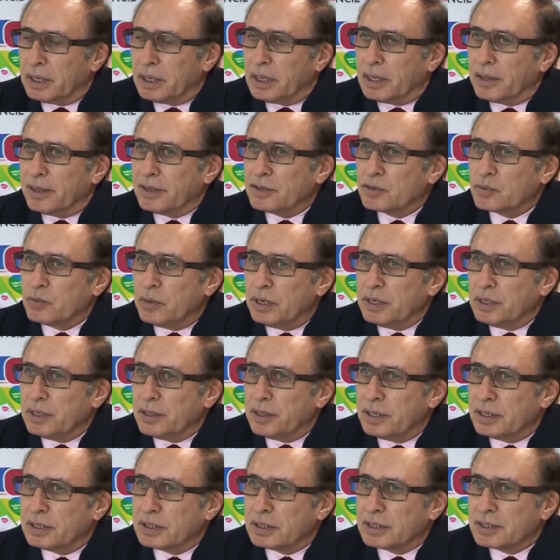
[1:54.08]
that's one
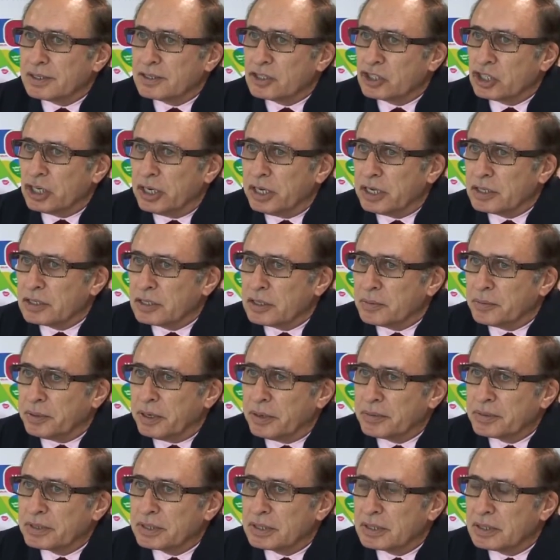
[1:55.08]
thing that has changed, and
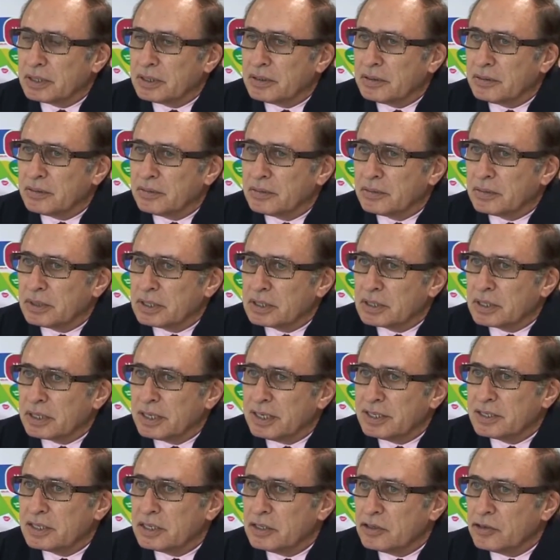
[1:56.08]
perhaps there's
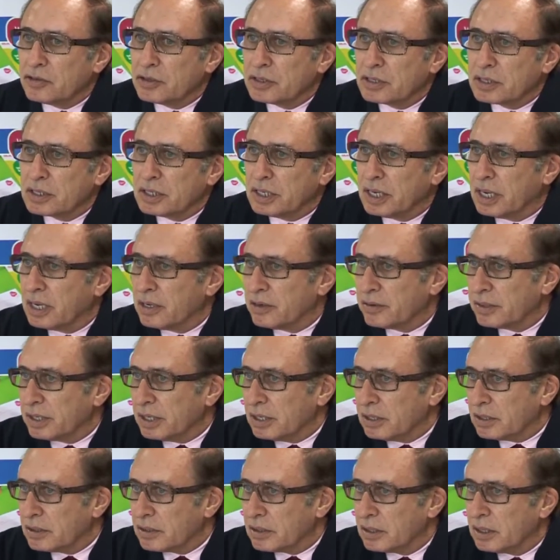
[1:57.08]
less interest now
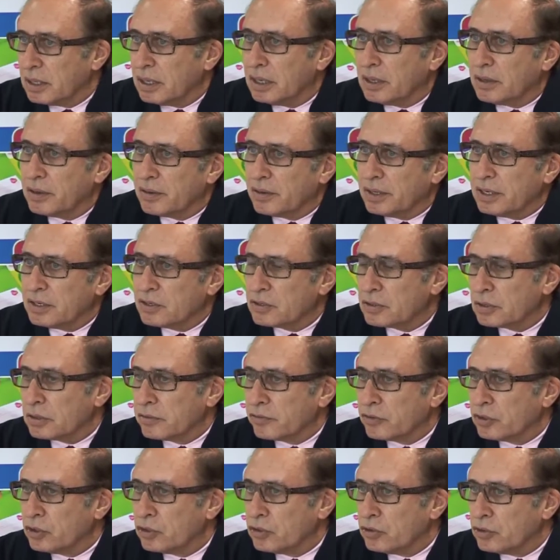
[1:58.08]
in the sort
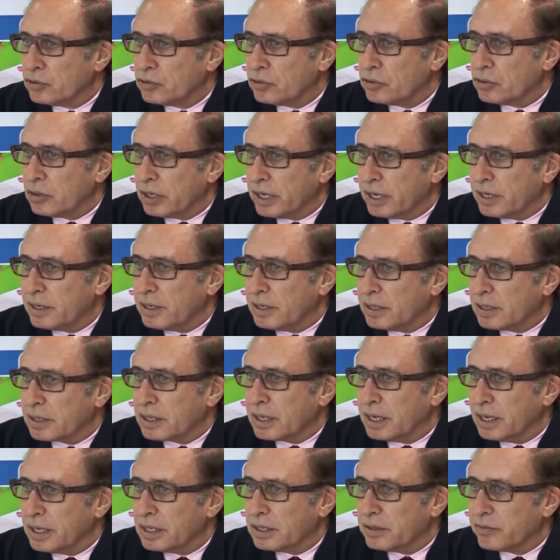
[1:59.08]
of guru-led
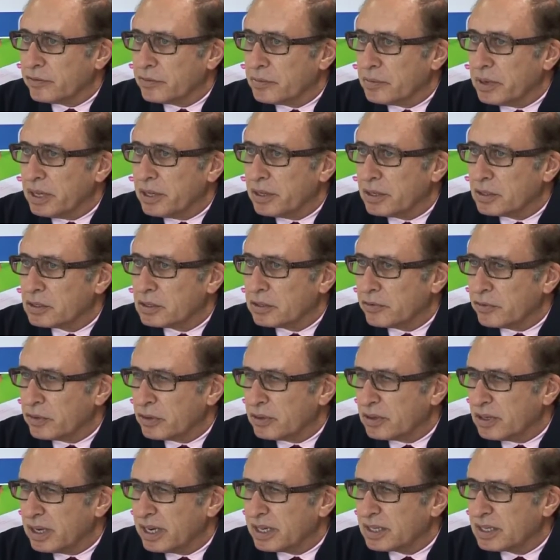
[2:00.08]
kind of methods, if you
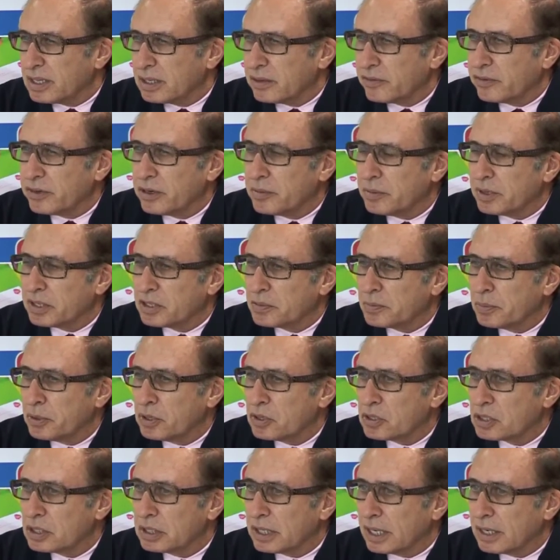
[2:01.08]
like, that are very much
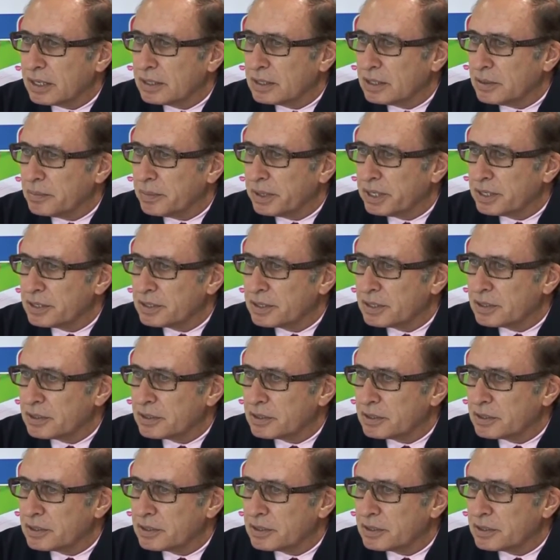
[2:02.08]
personality-based and